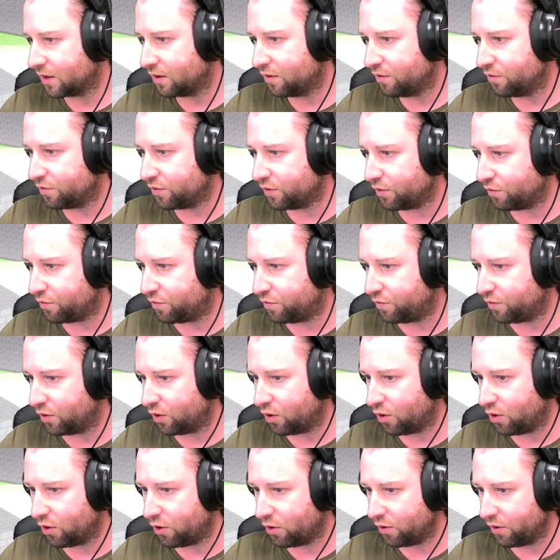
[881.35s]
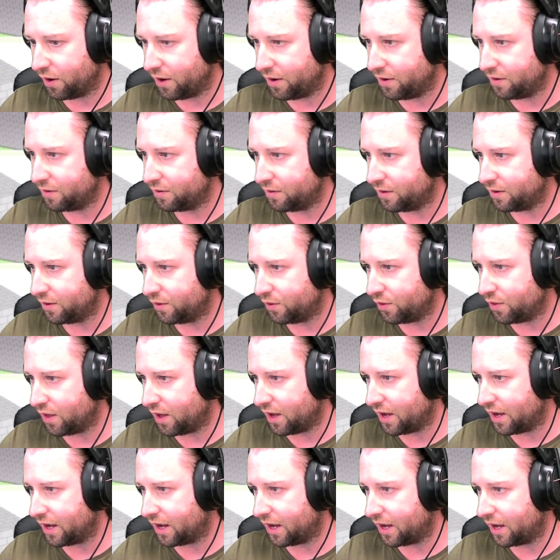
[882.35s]
for the flooring
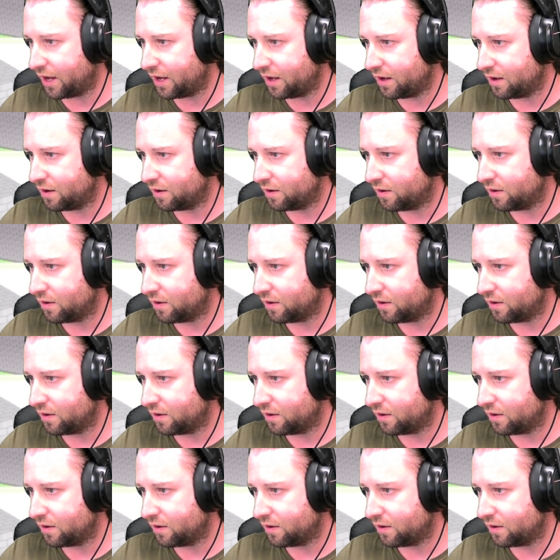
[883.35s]
there